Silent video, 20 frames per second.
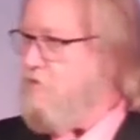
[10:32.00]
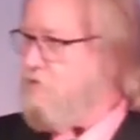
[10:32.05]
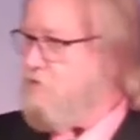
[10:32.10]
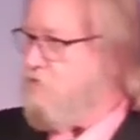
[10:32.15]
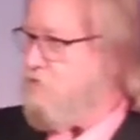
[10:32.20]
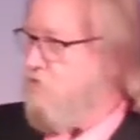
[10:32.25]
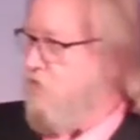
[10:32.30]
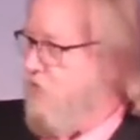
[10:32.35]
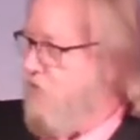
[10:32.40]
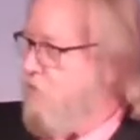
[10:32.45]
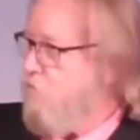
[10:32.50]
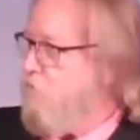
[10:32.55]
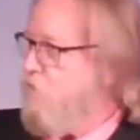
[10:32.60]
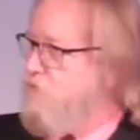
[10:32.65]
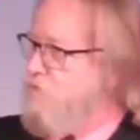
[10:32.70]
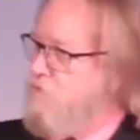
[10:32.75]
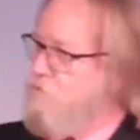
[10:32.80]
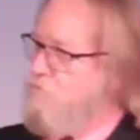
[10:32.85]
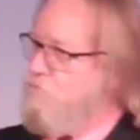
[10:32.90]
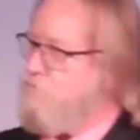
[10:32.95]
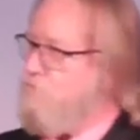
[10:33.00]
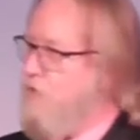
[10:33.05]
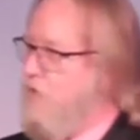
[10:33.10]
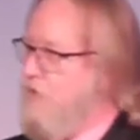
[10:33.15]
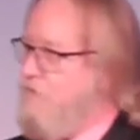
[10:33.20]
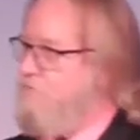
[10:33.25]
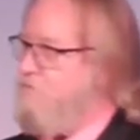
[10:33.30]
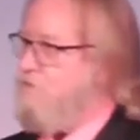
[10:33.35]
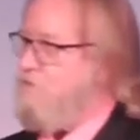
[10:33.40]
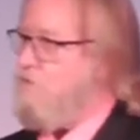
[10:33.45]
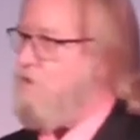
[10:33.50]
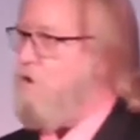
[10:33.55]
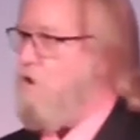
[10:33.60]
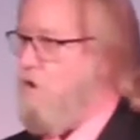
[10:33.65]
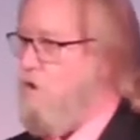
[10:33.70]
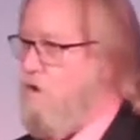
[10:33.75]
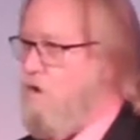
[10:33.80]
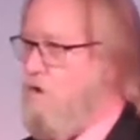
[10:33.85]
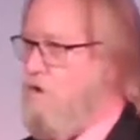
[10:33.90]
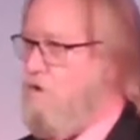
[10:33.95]
Just like when you drive your
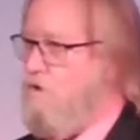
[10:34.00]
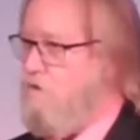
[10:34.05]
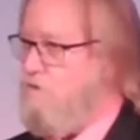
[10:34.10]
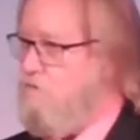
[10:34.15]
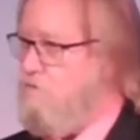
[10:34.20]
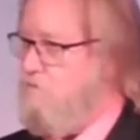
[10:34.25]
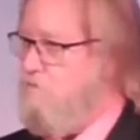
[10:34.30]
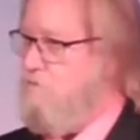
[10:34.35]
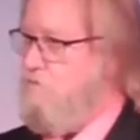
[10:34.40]
car,